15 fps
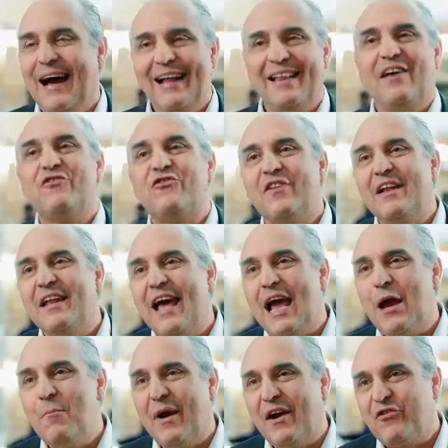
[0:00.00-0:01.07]
and as the
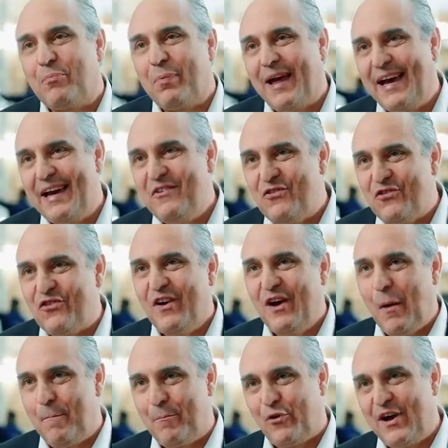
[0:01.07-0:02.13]
name explains,
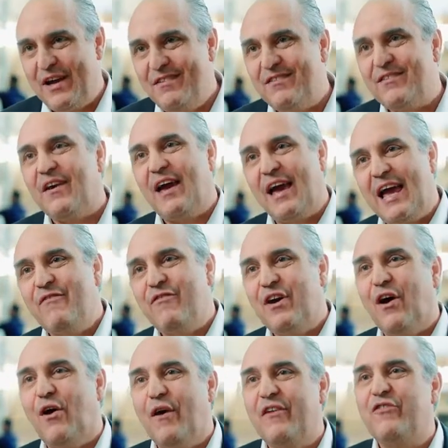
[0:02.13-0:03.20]
print
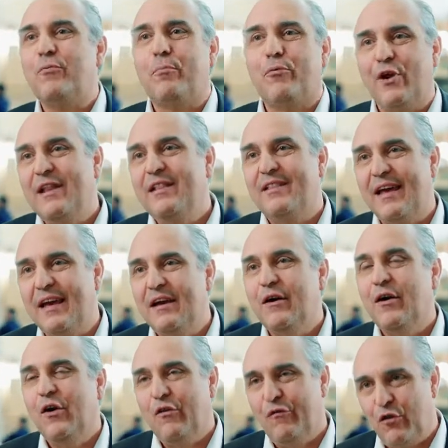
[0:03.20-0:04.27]
it's printing
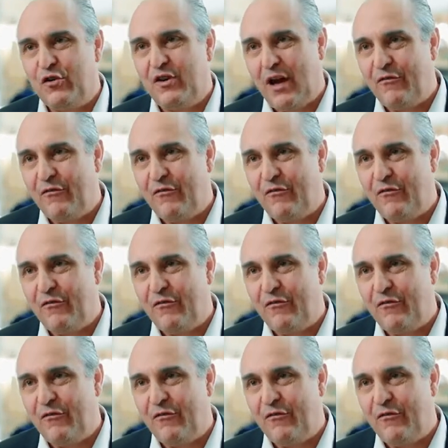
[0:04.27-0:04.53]
for the